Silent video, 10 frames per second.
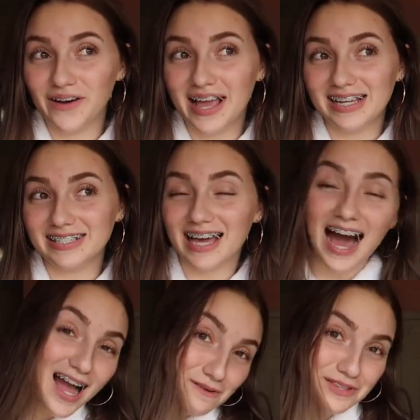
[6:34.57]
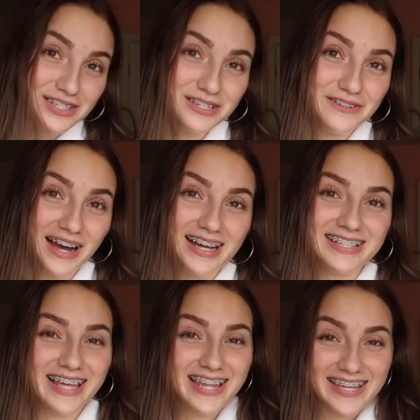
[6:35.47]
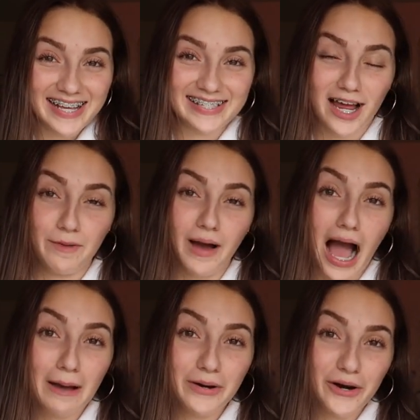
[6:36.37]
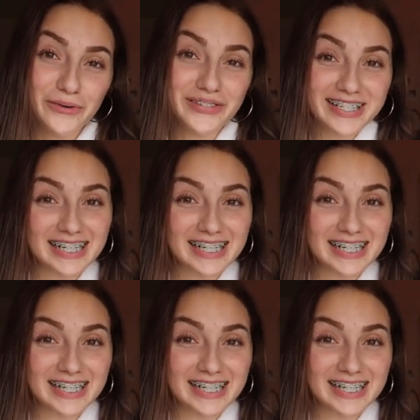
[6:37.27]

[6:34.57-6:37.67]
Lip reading: and I will see you guys next time I post.